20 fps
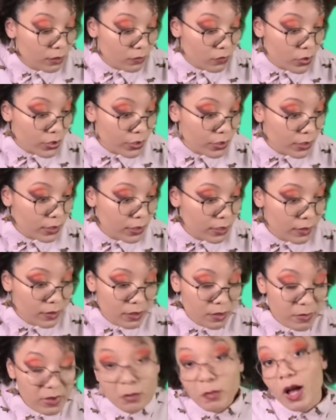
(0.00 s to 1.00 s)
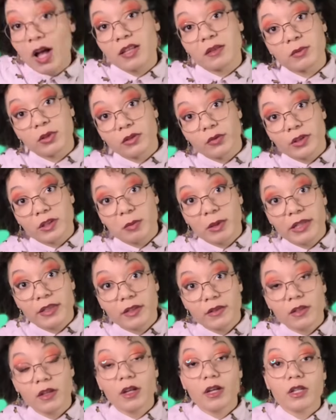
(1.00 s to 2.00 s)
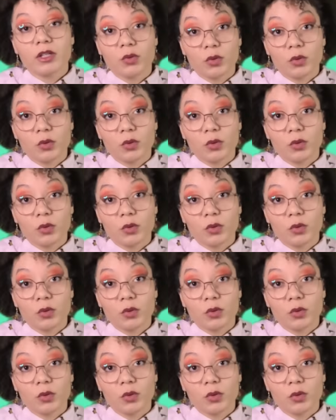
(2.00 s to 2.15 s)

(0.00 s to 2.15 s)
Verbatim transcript: Unfortunately, it seems impossible to explain this